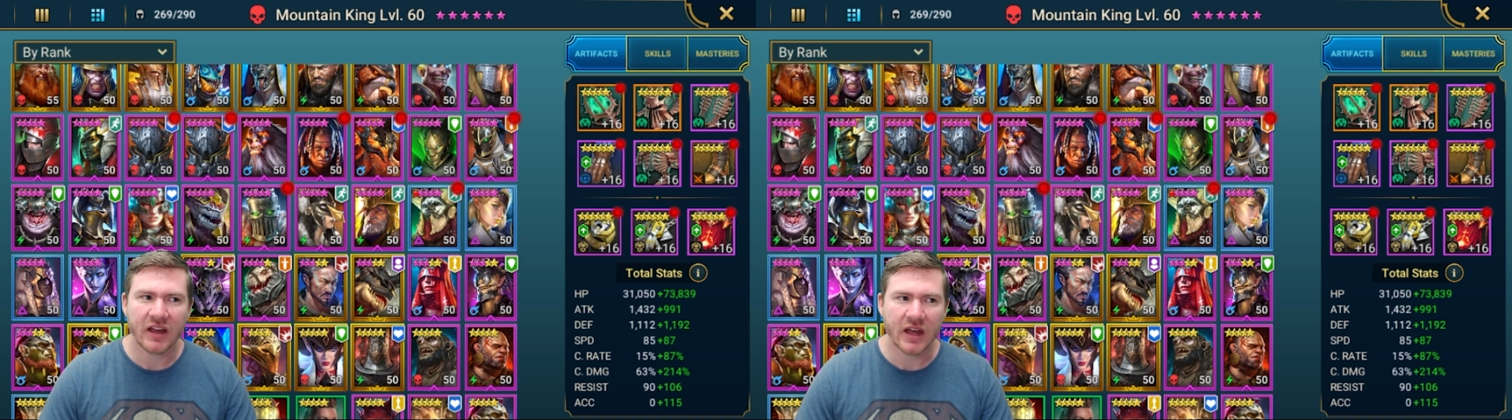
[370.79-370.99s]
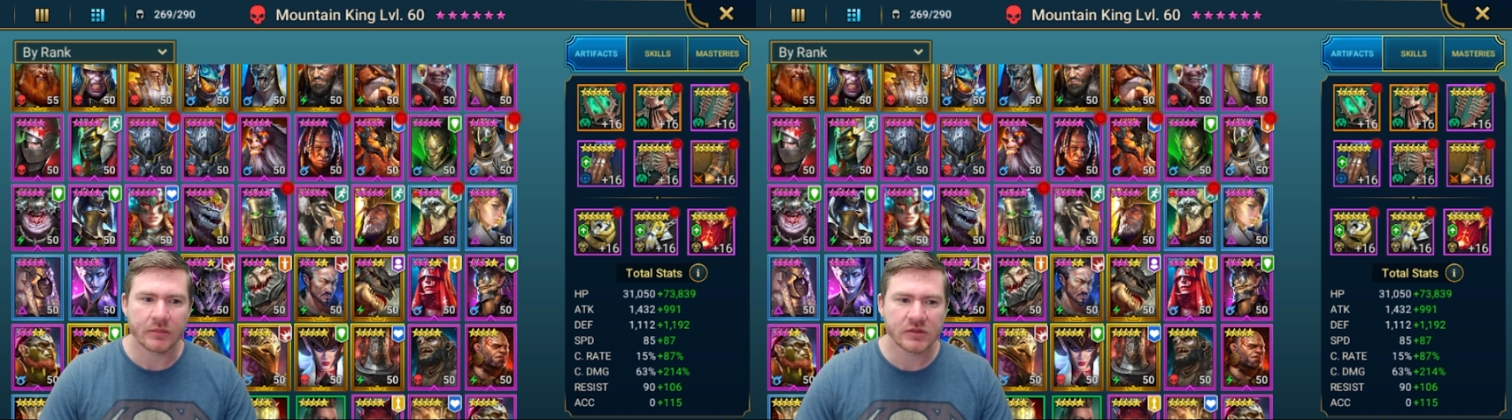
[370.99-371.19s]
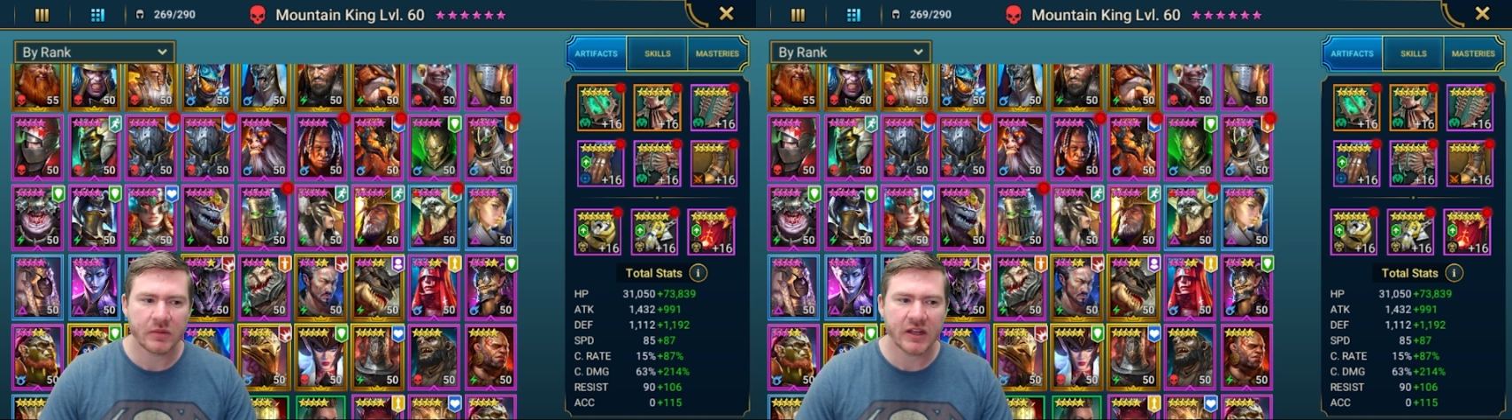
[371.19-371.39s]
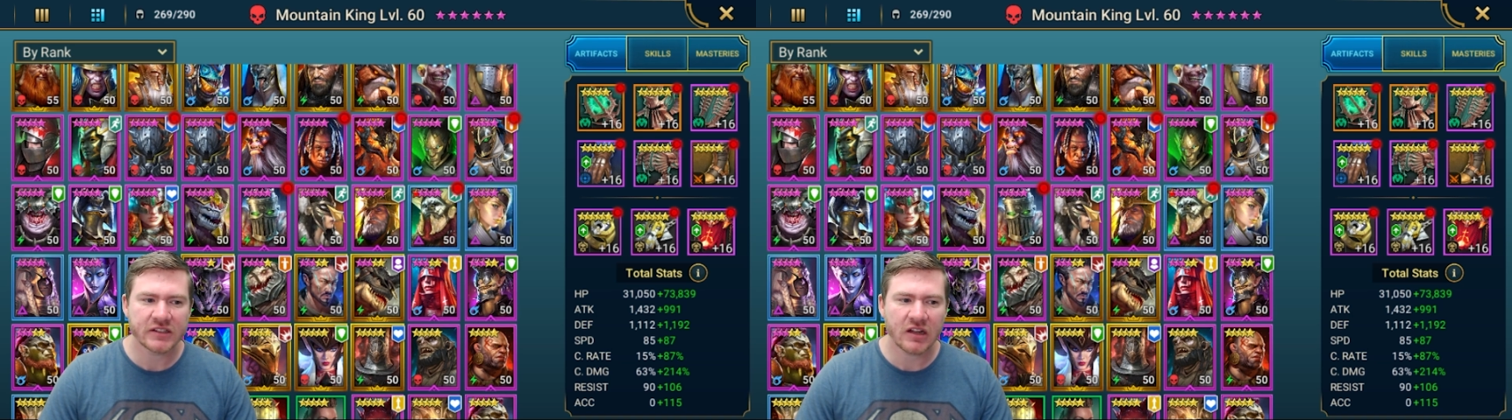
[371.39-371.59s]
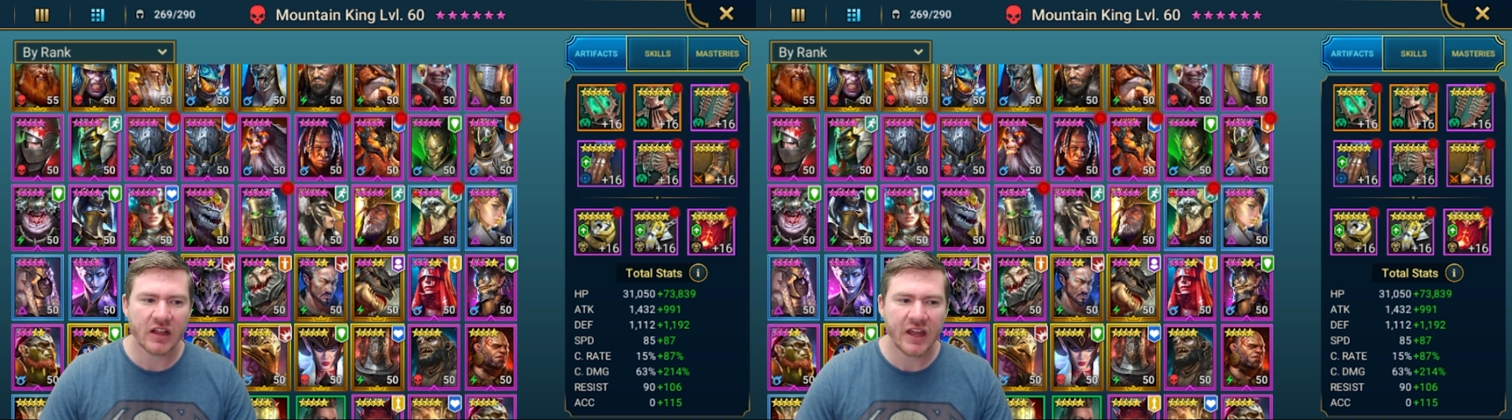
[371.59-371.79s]
times
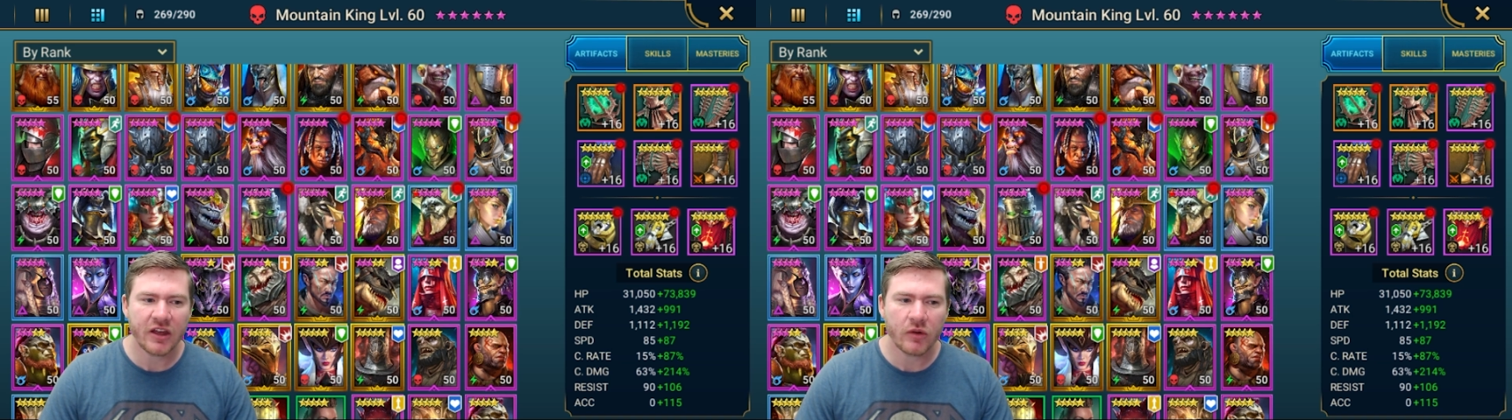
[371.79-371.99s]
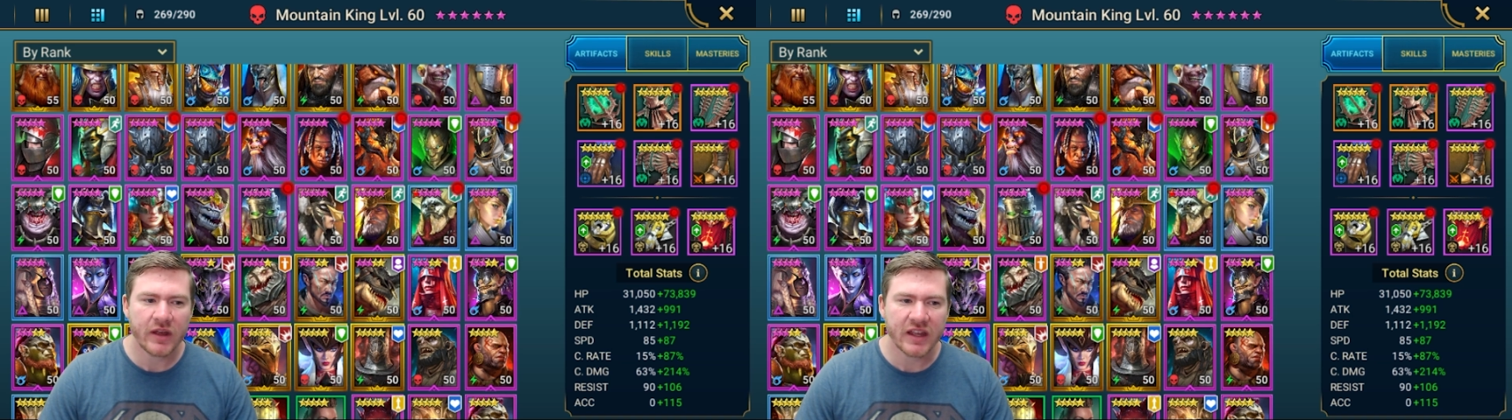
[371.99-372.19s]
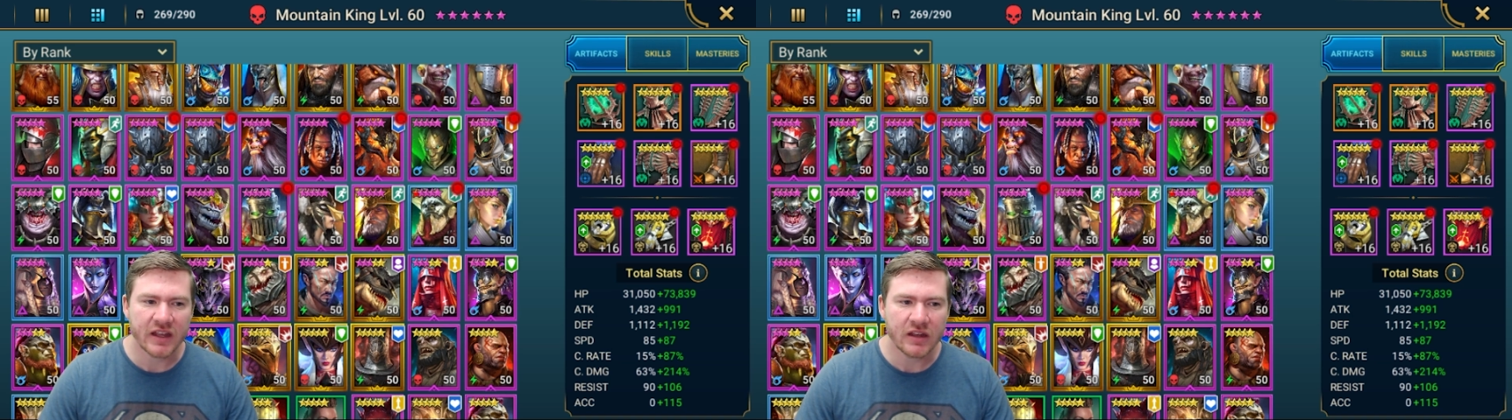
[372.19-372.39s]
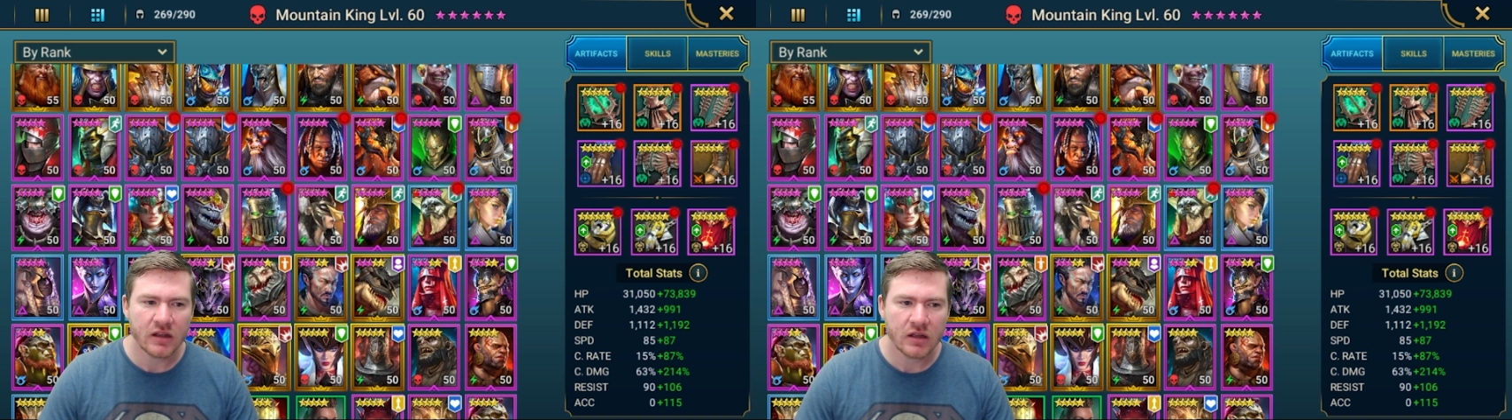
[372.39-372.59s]
because I'll AoE